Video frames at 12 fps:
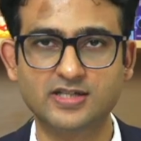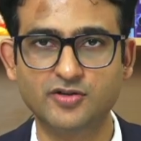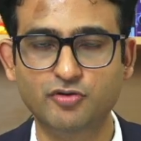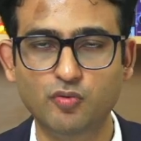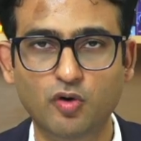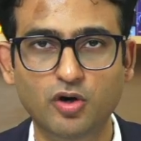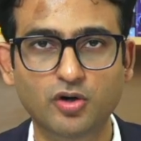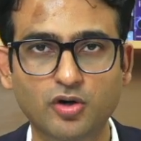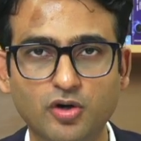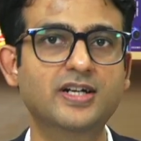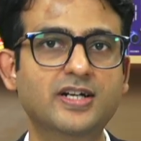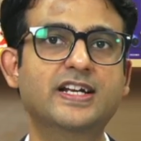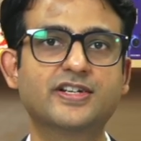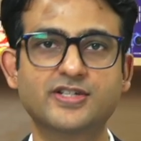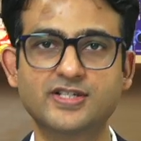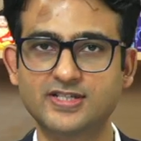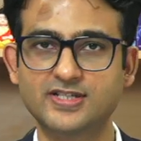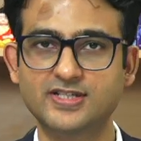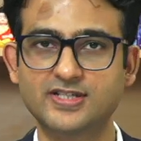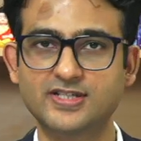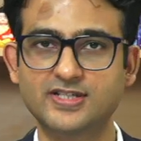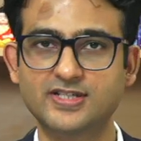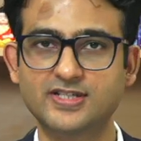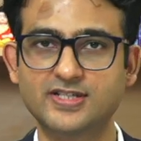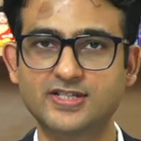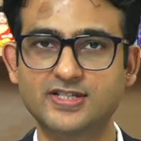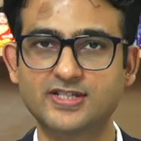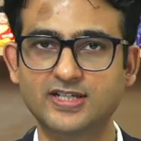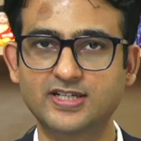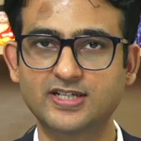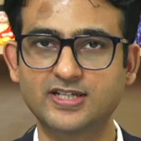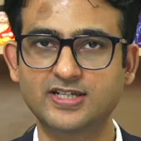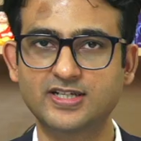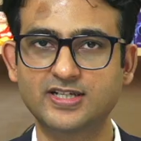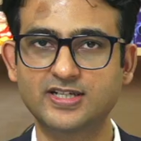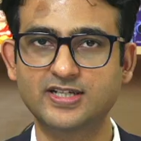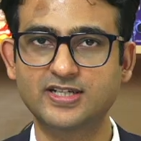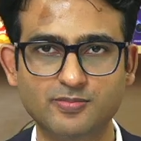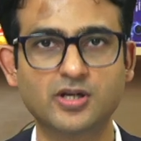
if you want to run a de-addiction center it has its own practical problems